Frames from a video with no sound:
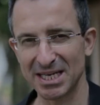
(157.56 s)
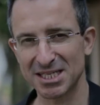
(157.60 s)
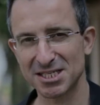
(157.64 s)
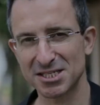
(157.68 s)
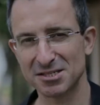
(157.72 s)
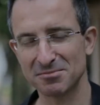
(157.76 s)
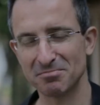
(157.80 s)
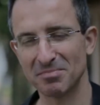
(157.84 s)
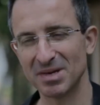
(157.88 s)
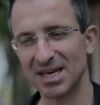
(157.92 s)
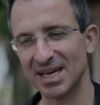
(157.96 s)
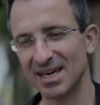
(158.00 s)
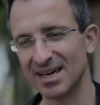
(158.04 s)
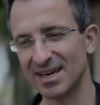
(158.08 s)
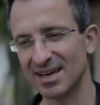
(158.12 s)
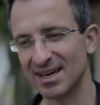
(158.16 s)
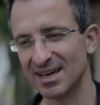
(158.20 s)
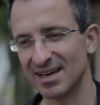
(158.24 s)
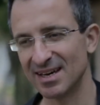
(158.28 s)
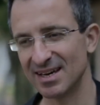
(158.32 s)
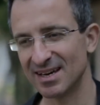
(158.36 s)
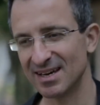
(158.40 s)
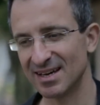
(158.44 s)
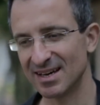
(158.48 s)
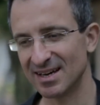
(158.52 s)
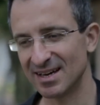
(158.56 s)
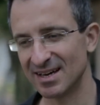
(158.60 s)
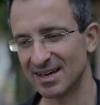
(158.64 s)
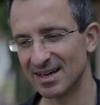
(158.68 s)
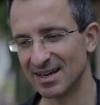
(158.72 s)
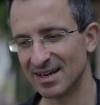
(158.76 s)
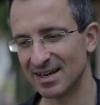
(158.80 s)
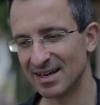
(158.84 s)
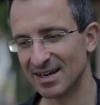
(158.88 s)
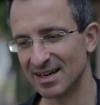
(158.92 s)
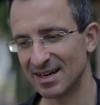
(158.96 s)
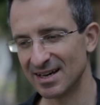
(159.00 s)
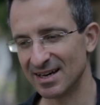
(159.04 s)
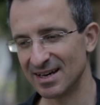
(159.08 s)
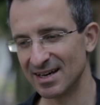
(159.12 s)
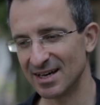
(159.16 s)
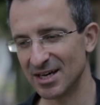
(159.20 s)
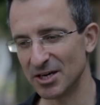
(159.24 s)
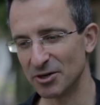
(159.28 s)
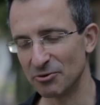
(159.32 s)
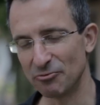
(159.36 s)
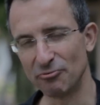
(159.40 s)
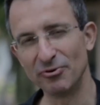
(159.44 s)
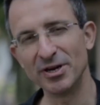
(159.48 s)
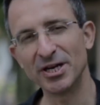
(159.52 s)
makes me
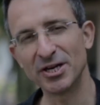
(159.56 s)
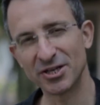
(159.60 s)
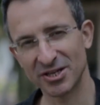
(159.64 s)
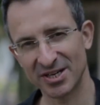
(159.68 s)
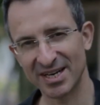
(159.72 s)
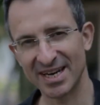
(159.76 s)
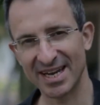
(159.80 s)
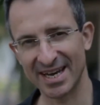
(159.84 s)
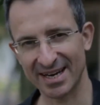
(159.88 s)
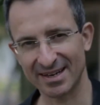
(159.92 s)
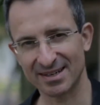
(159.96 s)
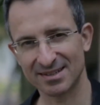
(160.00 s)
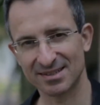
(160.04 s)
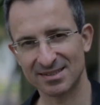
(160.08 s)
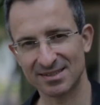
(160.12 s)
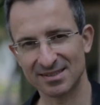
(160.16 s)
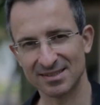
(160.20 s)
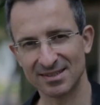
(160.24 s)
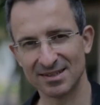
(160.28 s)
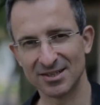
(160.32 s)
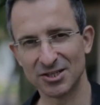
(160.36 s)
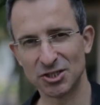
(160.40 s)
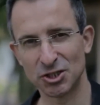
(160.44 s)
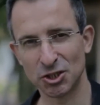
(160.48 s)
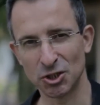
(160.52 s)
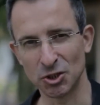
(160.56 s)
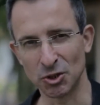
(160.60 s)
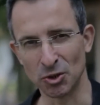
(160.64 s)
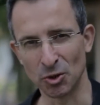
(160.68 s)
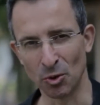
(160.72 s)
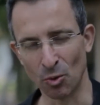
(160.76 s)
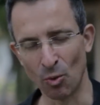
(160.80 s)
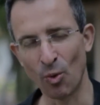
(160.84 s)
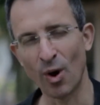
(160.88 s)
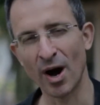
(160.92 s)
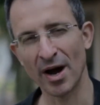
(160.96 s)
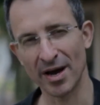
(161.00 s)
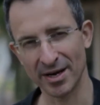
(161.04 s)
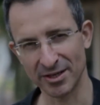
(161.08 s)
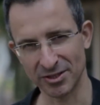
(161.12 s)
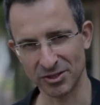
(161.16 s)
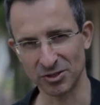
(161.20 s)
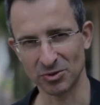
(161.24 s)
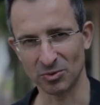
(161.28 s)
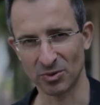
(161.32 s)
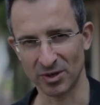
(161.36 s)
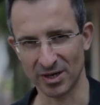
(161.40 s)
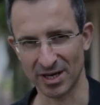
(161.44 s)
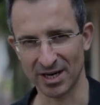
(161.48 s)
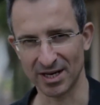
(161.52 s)
reconnect to why I
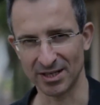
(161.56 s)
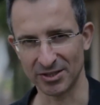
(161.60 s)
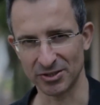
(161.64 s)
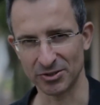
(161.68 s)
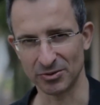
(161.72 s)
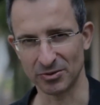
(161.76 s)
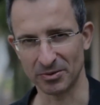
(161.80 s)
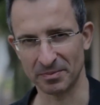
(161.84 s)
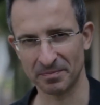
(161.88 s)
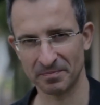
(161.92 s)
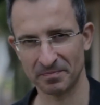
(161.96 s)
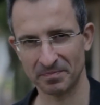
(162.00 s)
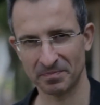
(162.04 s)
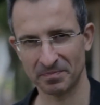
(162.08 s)
do what I do.